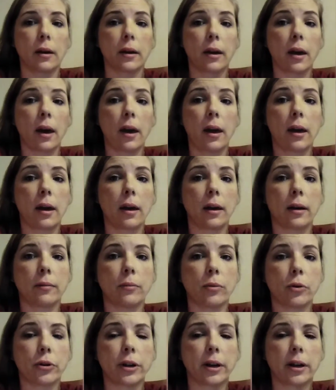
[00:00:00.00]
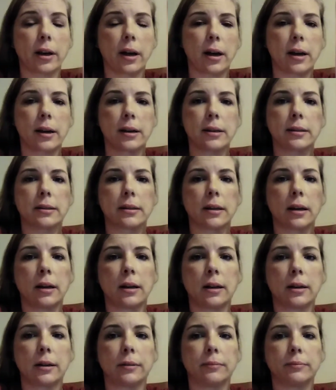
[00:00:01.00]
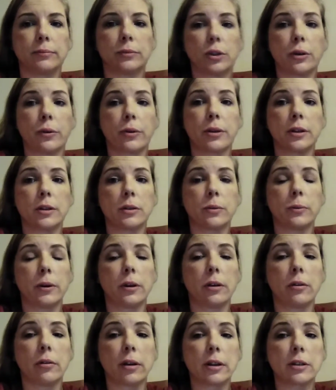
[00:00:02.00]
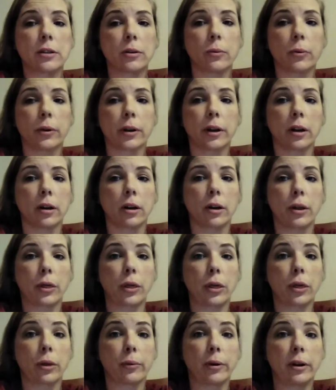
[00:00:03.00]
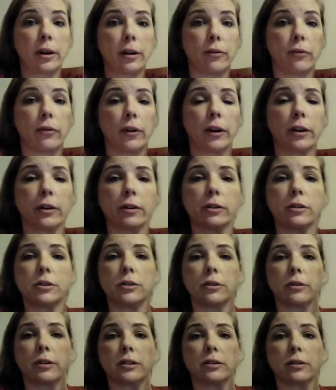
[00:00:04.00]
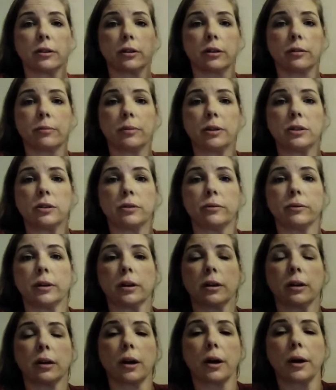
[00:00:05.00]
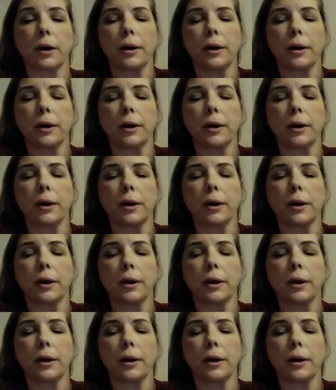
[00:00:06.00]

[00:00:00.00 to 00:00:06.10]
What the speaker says: Okay, good morning, guys. So this week you guys are working on 3D figures. You guys are going to be doing